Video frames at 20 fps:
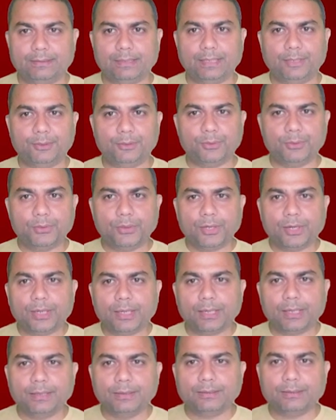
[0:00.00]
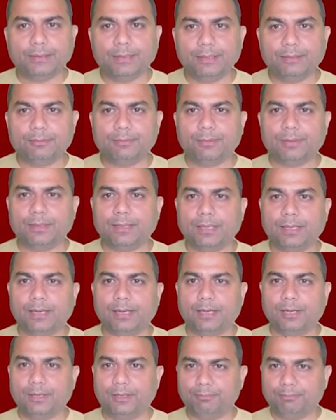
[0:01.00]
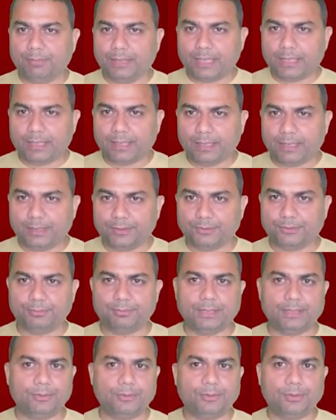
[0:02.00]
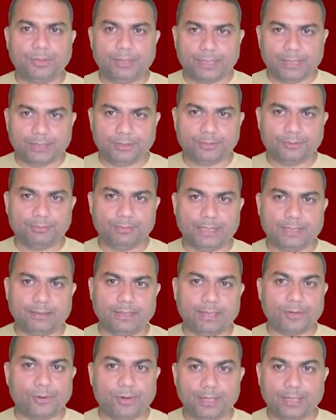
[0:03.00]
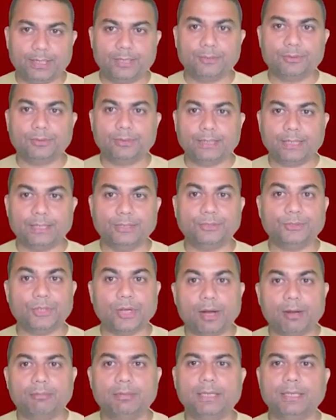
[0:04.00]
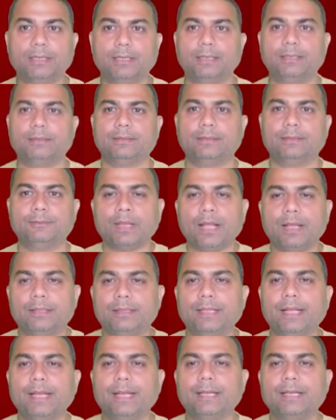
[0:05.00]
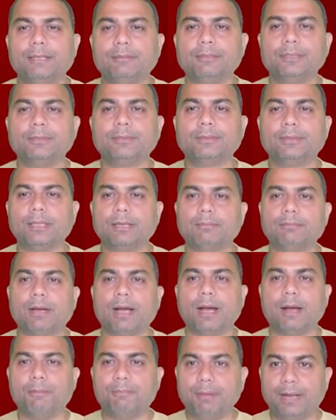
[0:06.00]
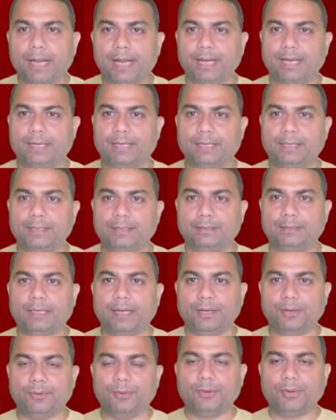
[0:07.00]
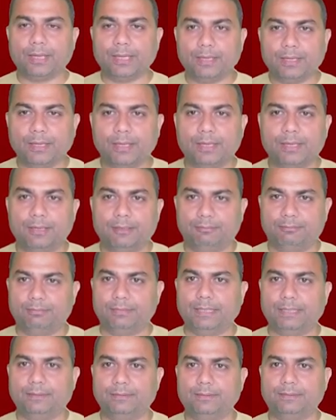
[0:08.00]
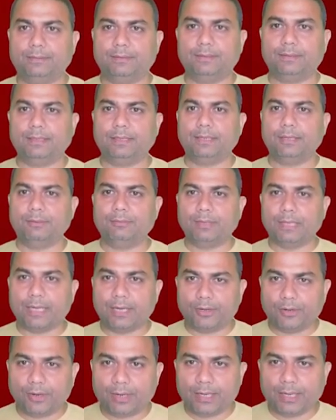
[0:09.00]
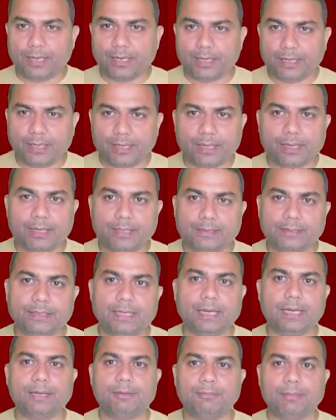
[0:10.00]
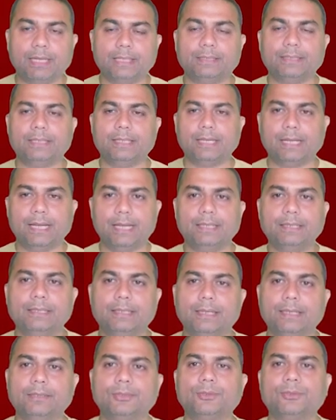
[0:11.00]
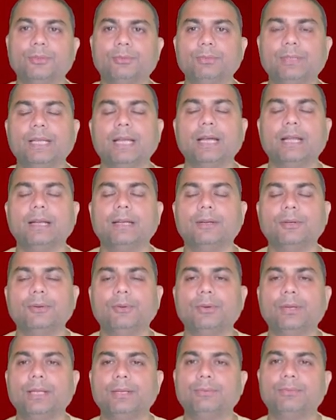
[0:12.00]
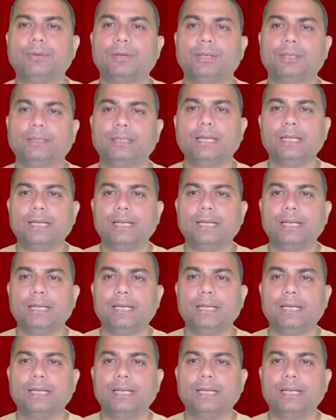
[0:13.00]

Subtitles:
they do not receive better resumes, good resumes according to their job details, they give us some update that okay, means we are not getting exact matching candidates, so we are looking for